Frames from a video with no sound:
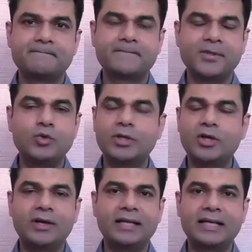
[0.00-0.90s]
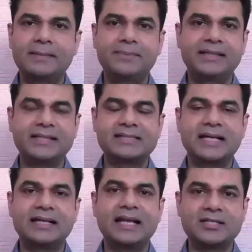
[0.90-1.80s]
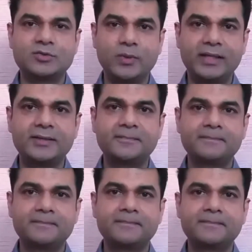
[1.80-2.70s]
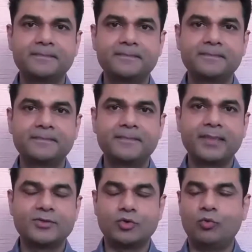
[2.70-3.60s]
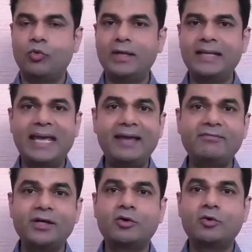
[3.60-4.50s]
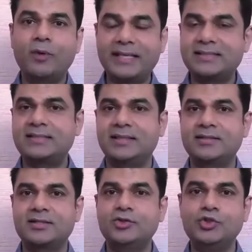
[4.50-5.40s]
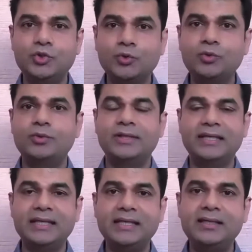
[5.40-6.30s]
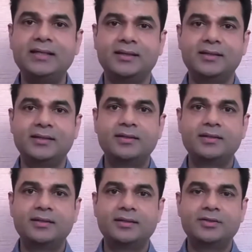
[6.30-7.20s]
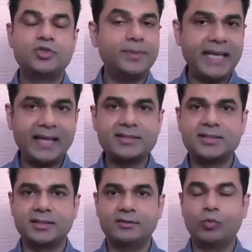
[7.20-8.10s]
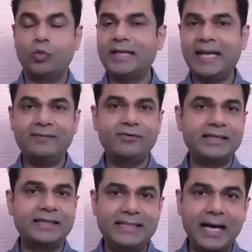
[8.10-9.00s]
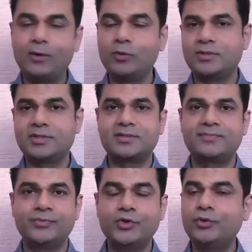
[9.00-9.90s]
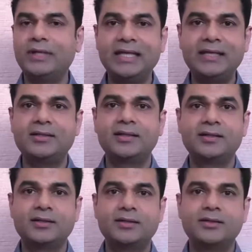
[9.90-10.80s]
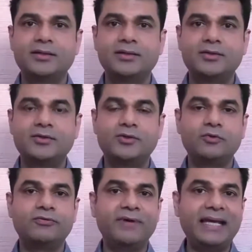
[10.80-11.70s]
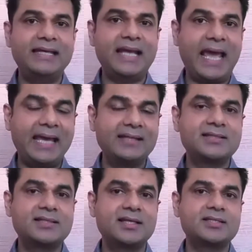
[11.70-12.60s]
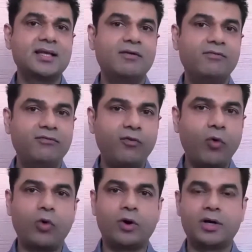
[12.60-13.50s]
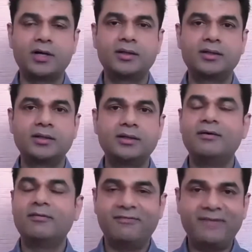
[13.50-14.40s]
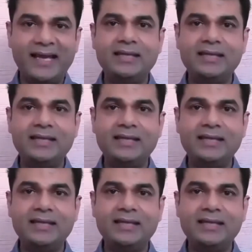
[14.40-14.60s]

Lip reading: you are not in a company that started last week. So whatever questions you need to be answered, whatever doubts you need to find answers for, find